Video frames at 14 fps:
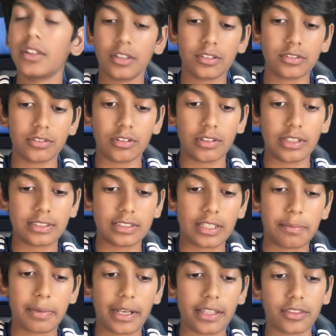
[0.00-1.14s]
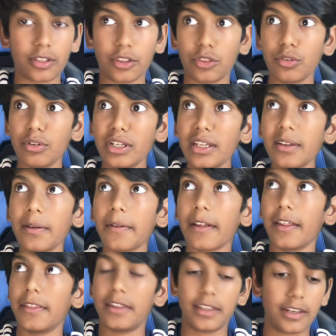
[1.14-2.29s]
So let's say python3
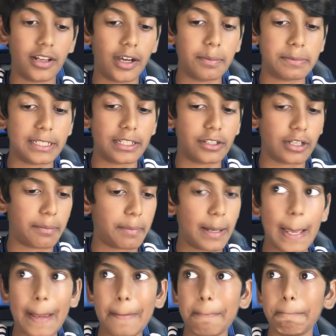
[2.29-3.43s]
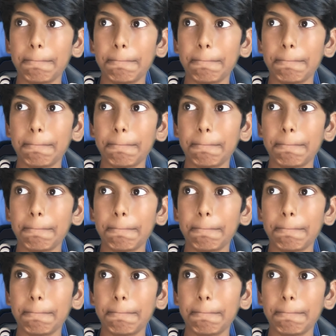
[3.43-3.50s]
and then update.py.